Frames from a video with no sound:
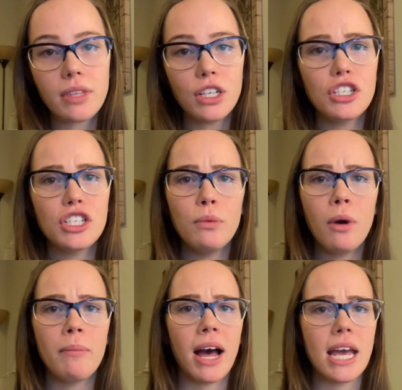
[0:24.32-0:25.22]
to see
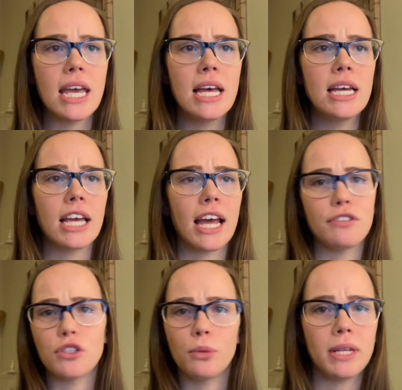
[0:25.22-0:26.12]
what my kind of
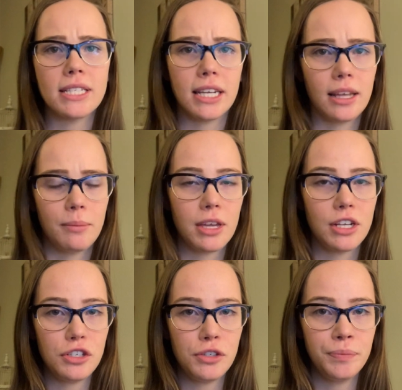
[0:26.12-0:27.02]
surplus income can
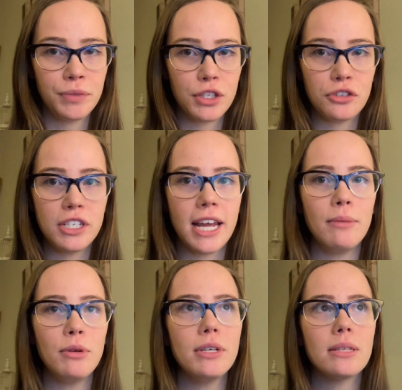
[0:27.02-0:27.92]
do. So today I'm
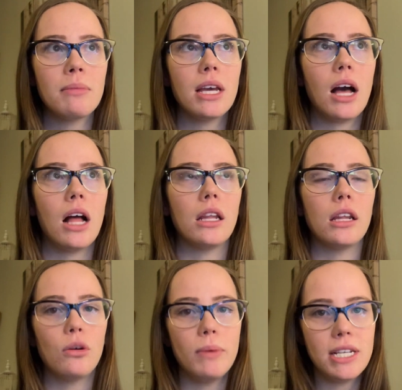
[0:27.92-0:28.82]
doing something a
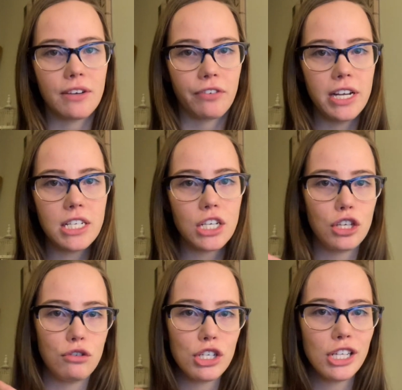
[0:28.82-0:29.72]
little bit different.
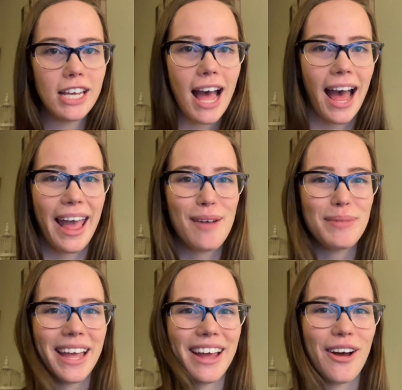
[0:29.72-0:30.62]
Usually I
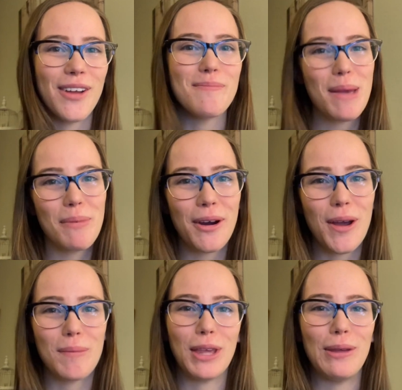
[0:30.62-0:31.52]
plan on paper
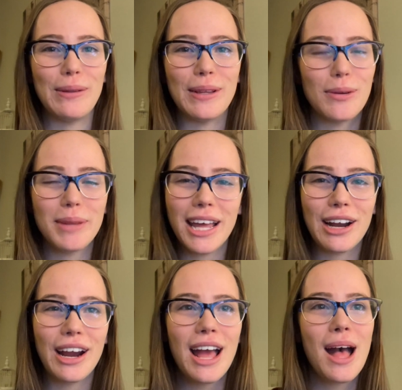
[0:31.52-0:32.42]
in my cute little
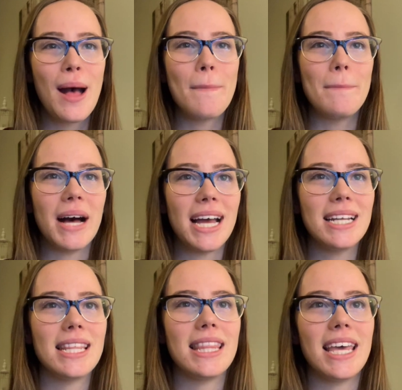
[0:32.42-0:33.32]
planner, but
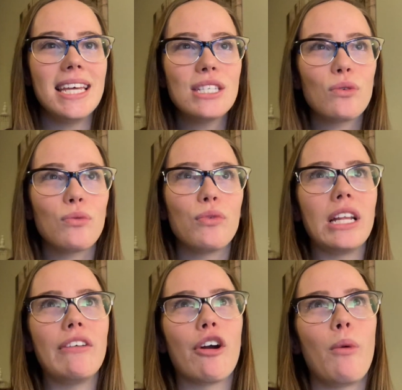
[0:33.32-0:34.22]
this
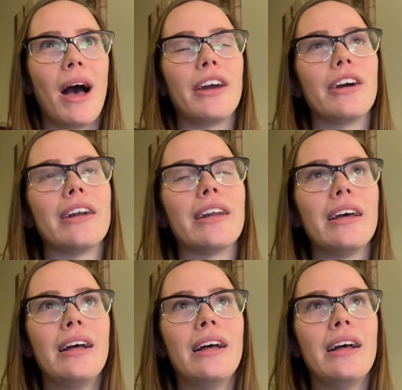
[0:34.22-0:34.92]
really required